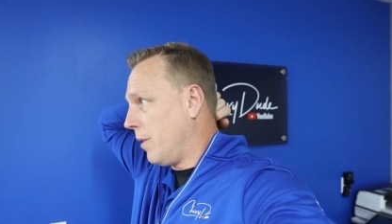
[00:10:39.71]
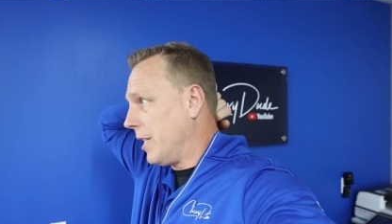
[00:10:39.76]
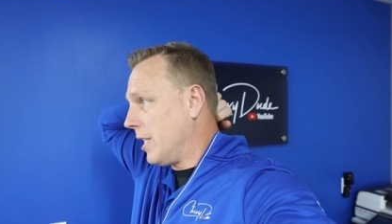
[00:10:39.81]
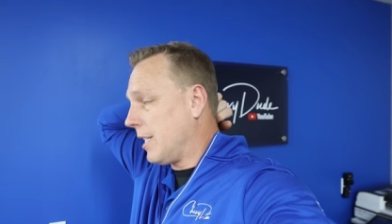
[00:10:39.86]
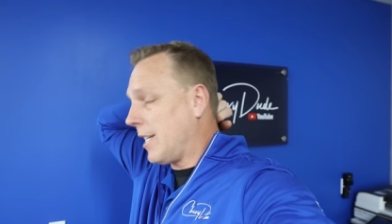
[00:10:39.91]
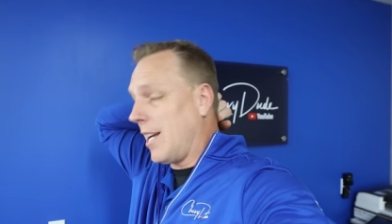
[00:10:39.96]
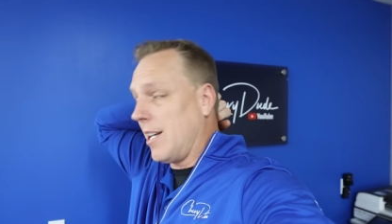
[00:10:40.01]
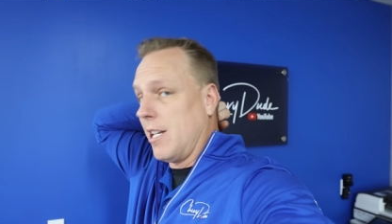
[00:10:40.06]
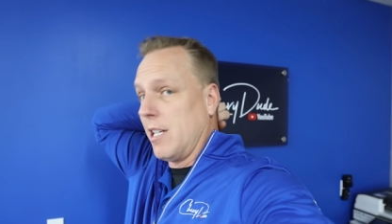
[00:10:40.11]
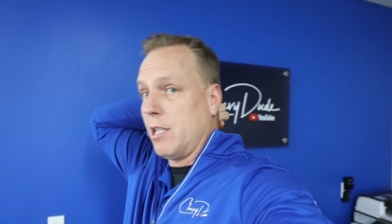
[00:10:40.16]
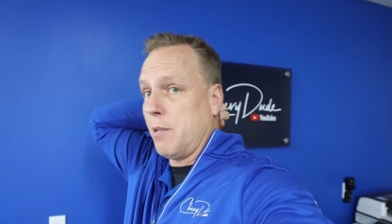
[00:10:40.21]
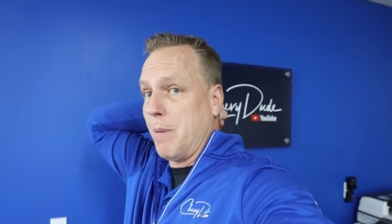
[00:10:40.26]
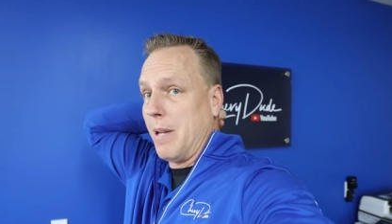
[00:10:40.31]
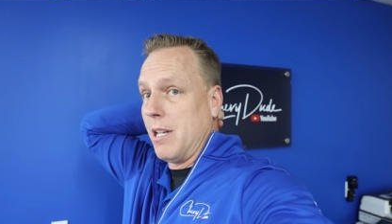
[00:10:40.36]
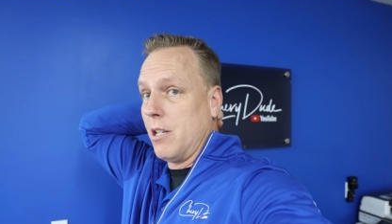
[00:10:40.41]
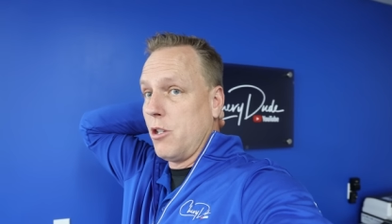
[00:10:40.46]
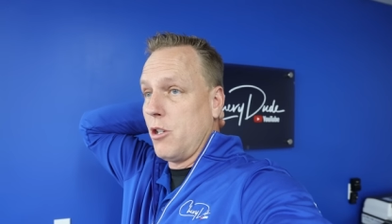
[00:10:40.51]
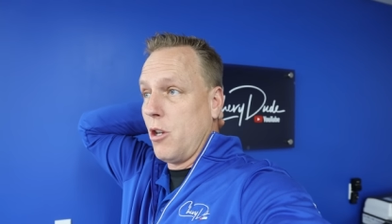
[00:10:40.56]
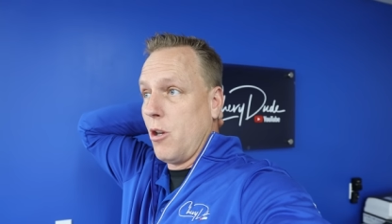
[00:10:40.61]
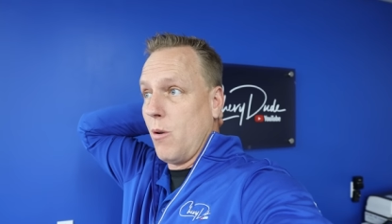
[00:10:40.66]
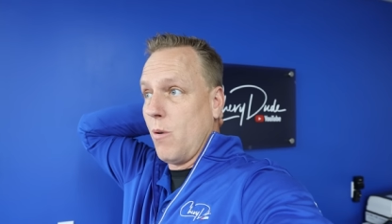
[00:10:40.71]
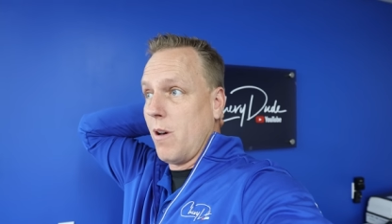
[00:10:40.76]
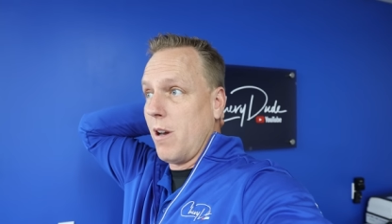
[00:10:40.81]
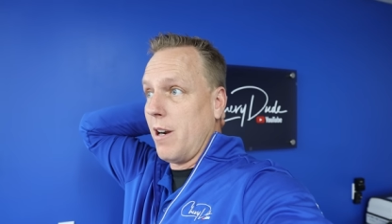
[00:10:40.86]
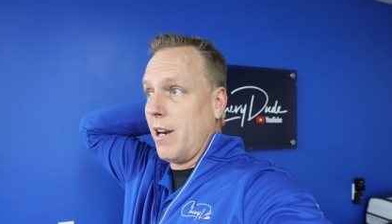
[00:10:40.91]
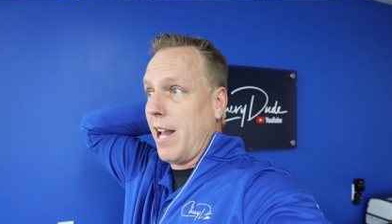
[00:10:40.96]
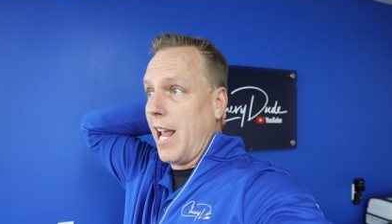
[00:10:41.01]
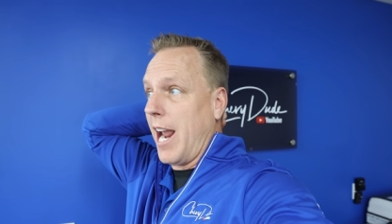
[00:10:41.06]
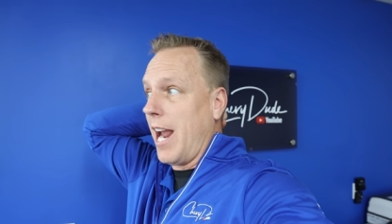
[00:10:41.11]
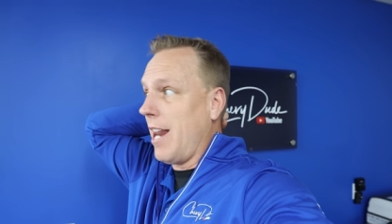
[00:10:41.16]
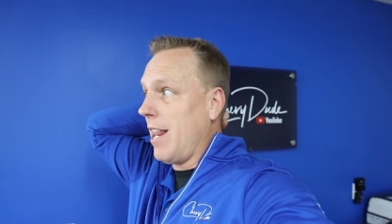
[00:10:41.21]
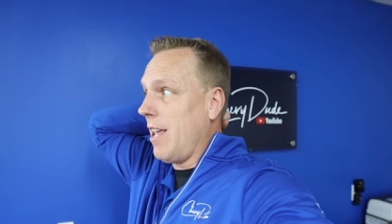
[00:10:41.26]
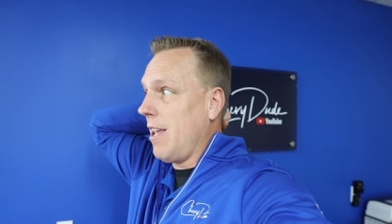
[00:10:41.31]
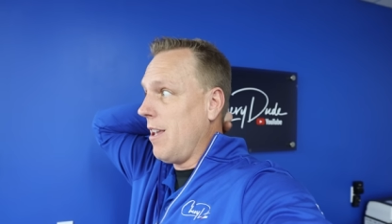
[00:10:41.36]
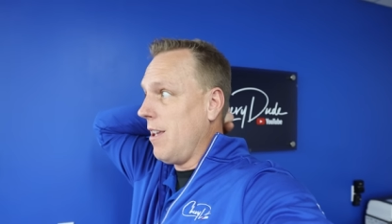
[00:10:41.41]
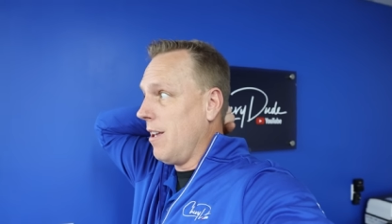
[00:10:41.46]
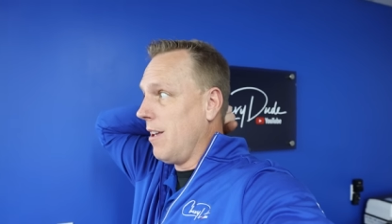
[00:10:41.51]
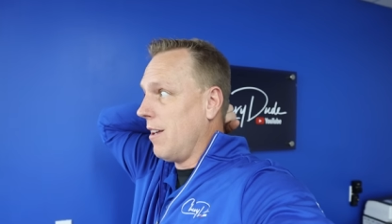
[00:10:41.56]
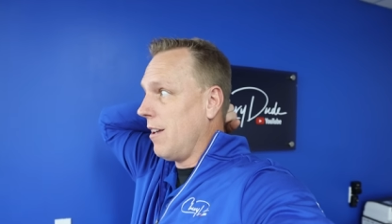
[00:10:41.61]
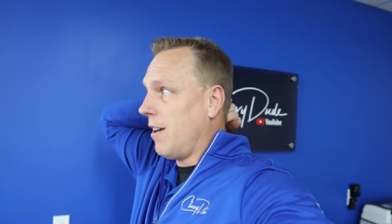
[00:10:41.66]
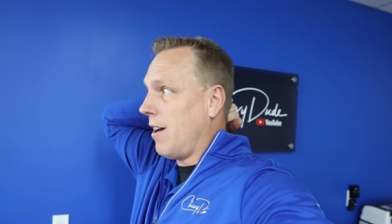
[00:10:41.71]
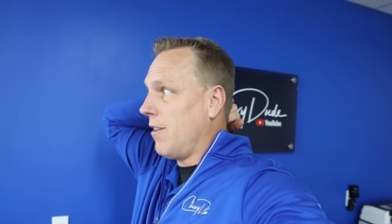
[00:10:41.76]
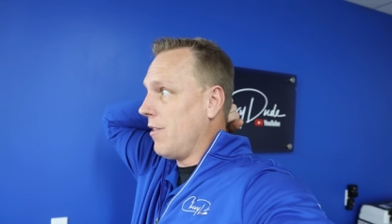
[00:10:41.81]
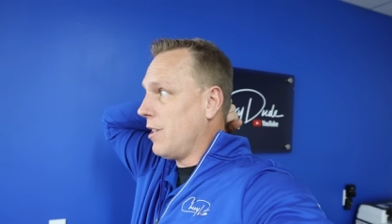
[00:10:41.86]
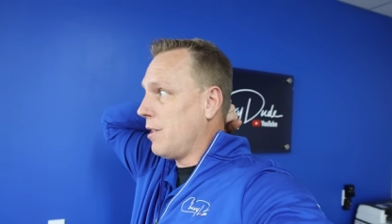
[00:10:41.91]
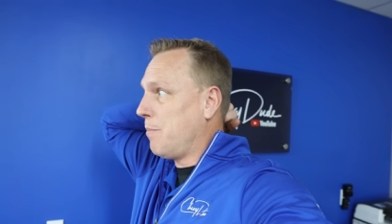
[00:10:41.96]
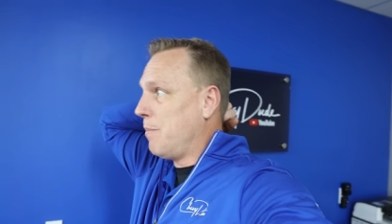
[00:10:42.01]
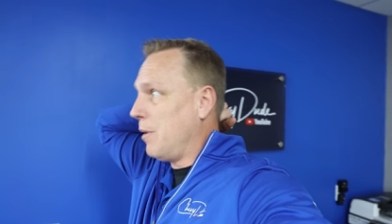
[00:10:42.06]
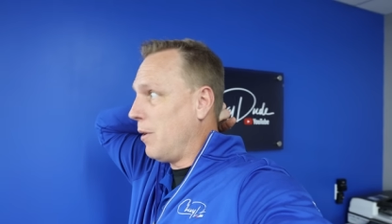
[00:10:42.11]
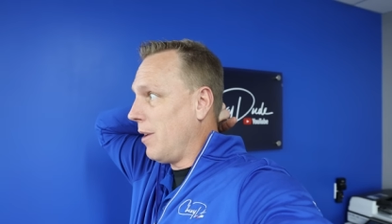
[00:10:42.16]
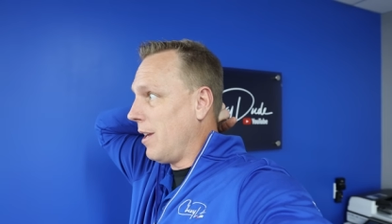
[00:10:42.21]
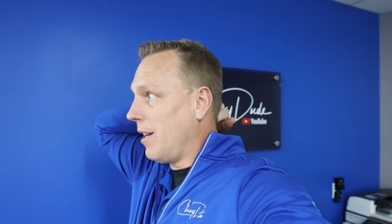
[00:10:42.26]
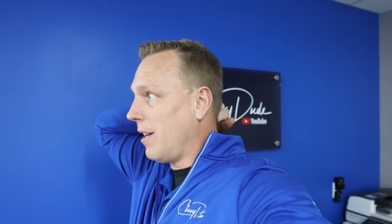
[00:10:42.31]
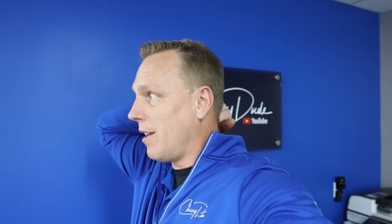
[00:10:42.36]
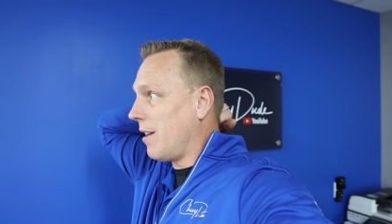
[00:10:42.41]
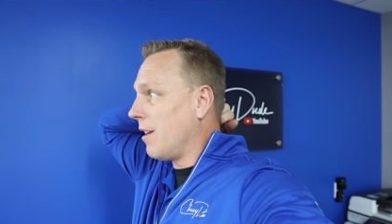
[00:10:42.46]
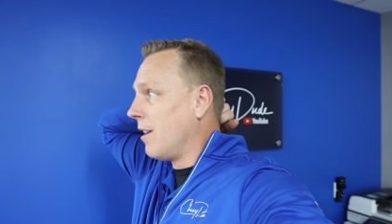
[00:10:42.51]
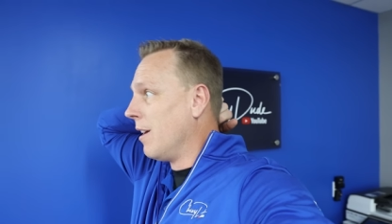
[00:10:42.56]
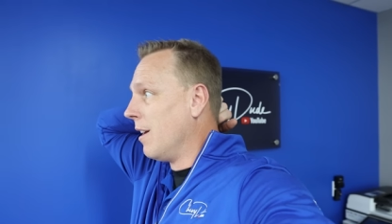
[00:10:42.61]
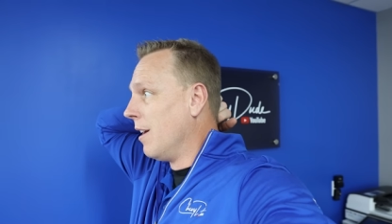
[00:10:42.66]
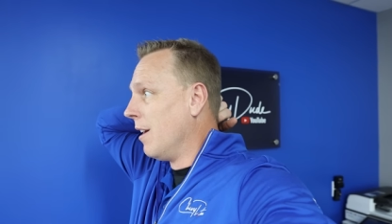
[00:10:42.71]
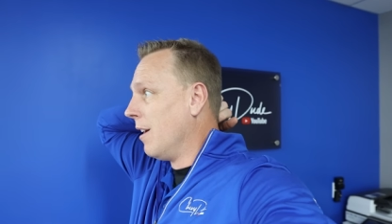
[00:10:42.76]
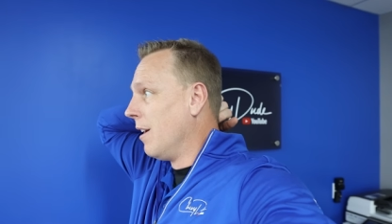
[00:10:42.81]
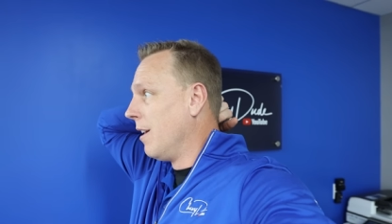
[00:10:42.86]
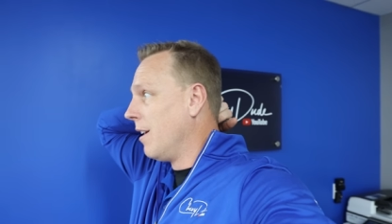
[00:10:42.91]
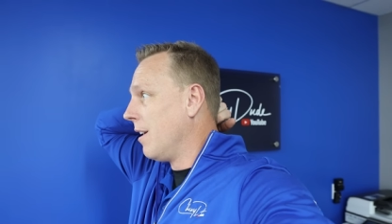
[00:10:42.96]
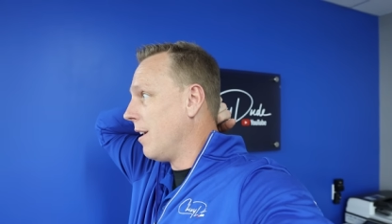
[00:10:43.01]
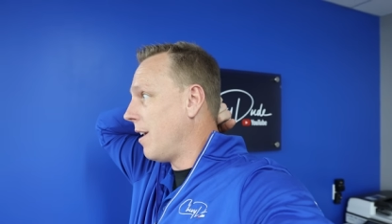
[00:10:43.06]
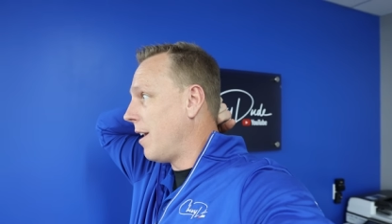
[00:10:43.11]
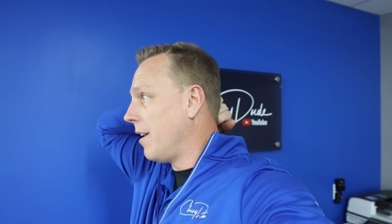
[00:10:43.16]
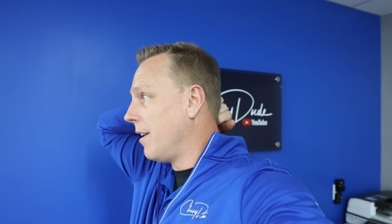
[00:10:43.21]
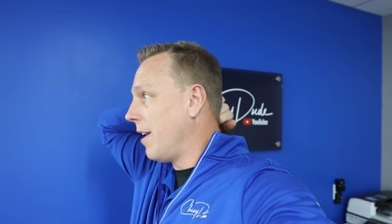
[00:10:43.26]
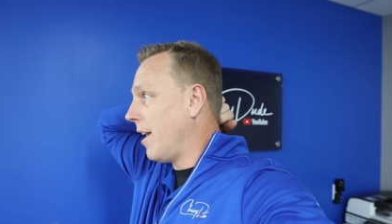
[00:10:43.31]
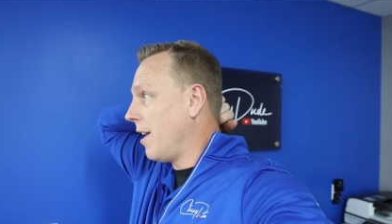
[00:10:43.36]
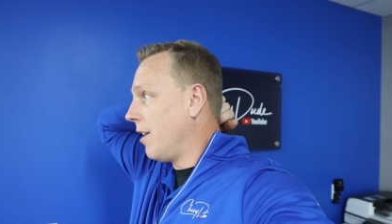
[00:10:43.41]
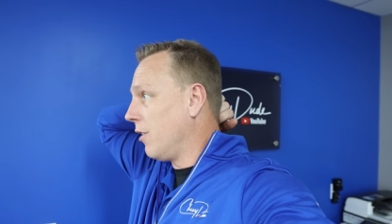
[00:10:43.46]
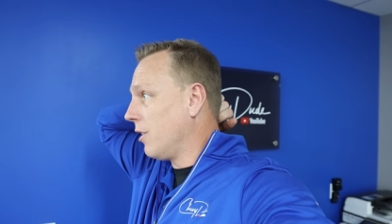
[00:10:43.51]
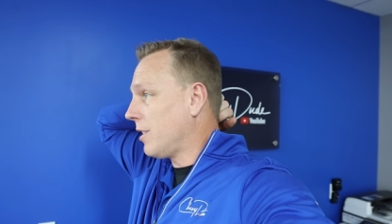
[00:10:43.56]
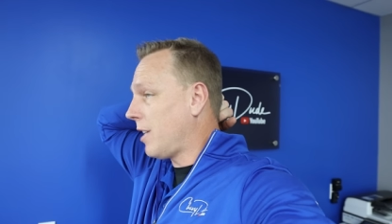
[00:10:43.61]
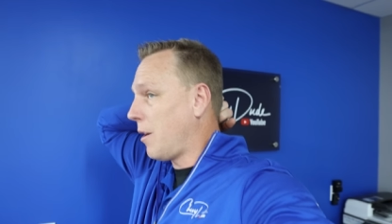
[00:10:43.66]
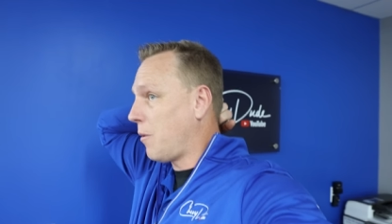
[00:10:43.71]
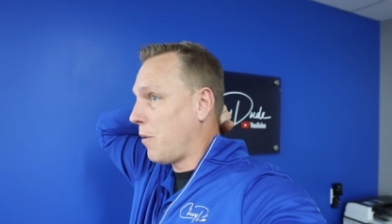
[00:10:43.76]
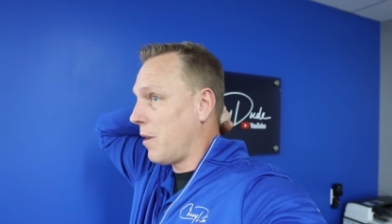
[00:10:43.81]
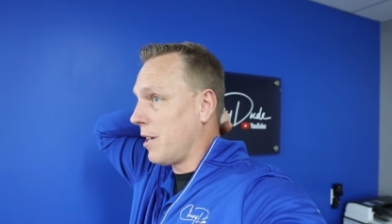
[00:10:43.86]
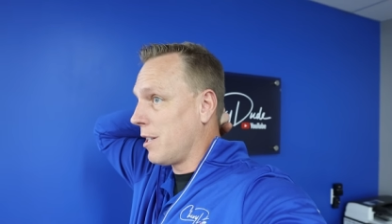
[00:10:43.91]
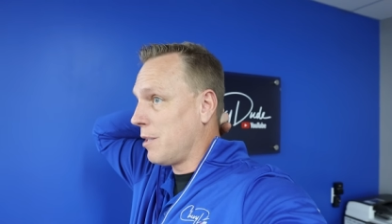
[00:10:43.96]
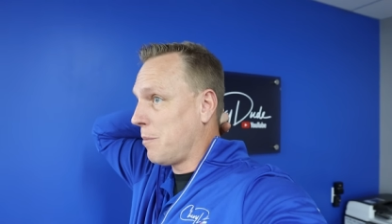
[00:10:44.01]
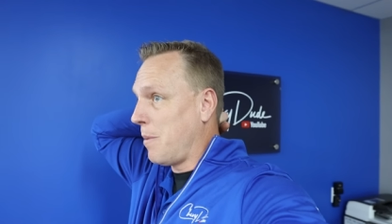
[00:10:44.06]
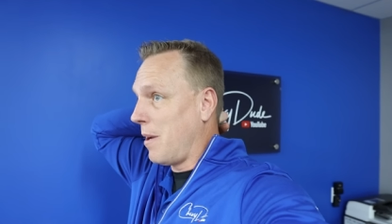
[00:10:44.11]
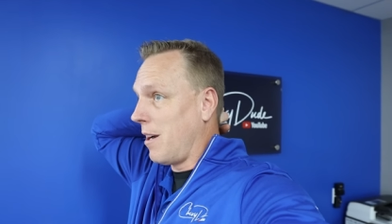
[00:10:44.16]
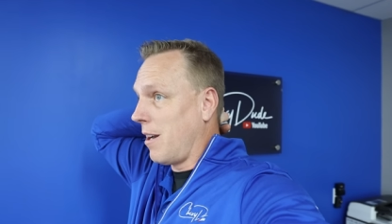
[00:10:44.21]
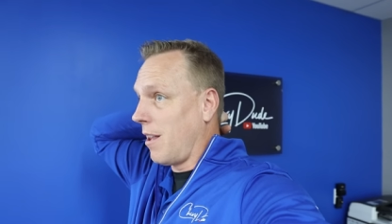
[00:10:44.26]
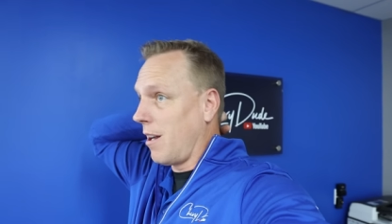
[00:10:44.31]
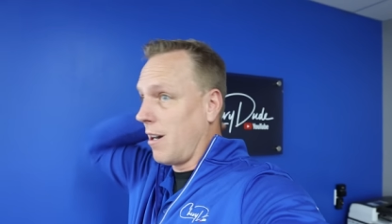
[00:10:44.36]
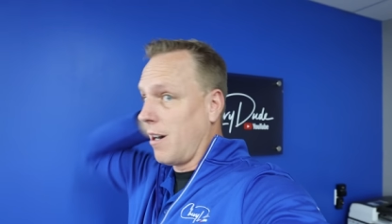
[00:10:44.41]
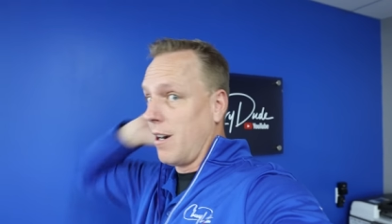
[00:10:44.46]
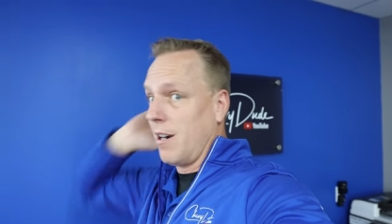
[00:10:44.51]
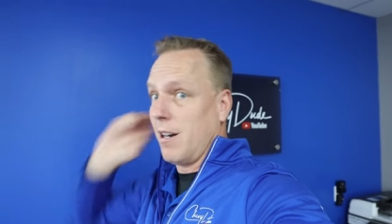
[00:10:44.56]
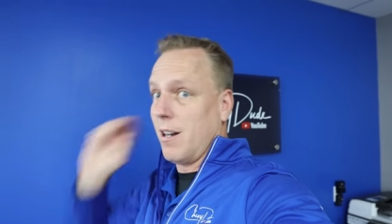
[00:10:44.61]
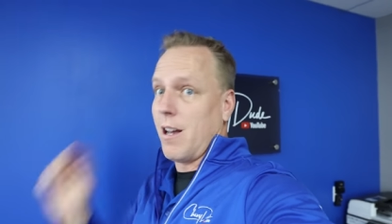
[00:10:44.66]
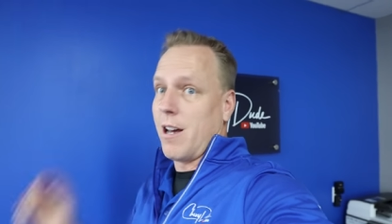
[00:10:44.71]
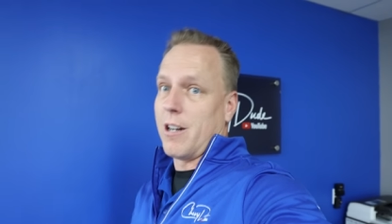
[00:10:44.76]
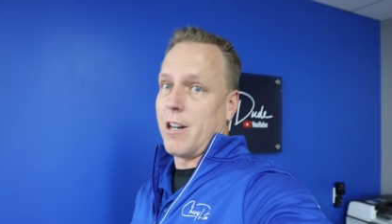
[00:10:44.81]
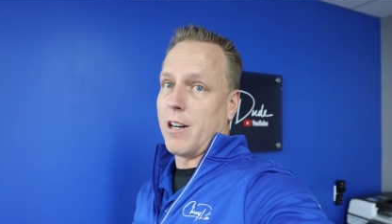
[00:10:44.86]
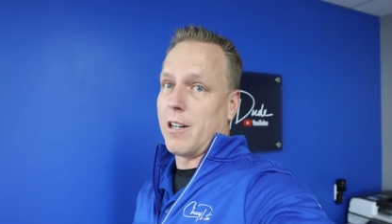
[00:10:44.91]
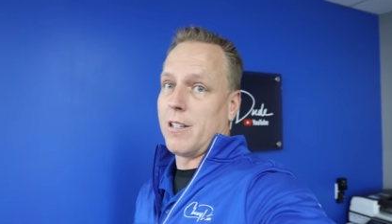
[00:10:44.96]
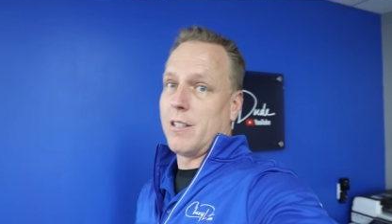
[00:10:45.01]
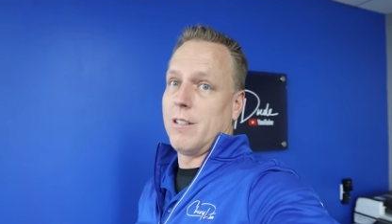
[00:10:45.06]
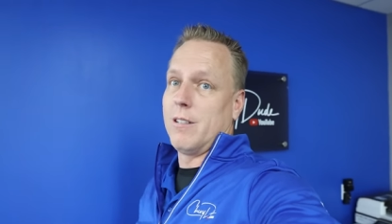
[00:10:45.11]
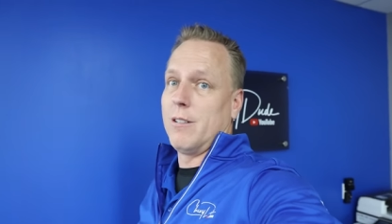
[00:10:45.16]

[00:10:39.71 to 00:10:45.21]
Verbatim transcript: we just got done spending two hundred eighty on this building, and And it looks like we're gonna spend another hundred